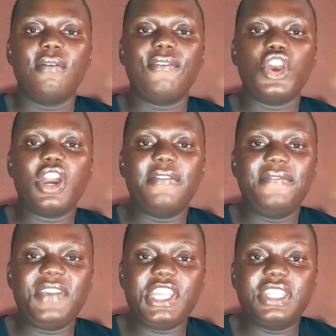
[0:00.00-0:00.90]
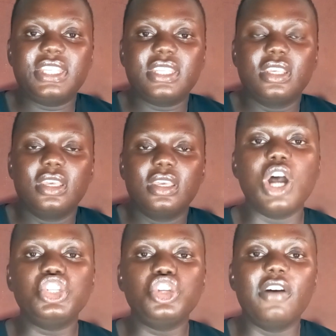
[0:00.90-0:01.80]
For your feet,
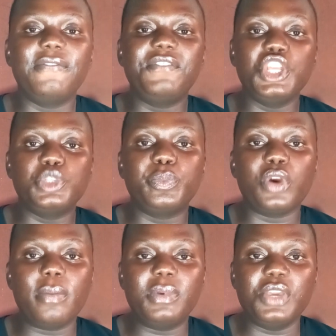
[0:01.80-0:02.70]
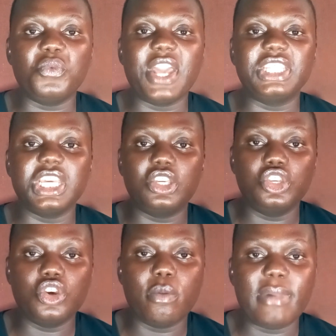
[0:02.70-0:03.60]
wash your feet properly when
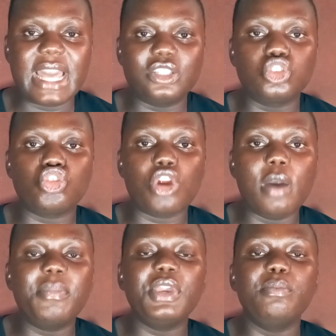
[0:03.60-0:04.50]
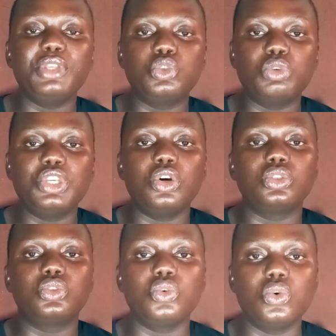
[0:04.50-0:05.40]
taking your bath. Scrub in between
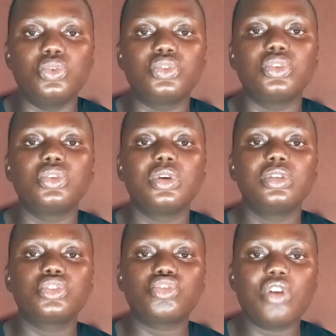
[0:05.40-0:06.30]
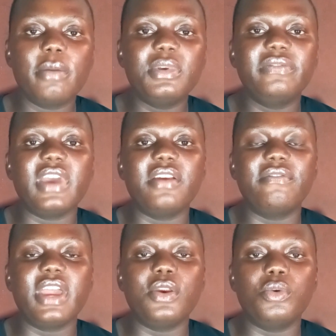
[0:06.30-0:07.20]
your toes, scrub it very,
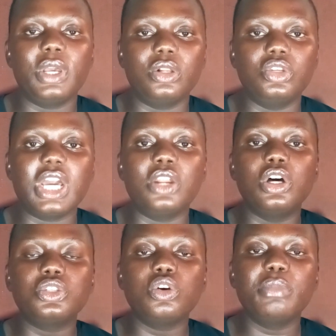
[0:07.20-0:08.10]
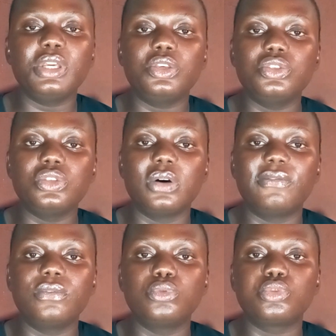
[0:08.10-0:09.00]
very well. You can also make use of foot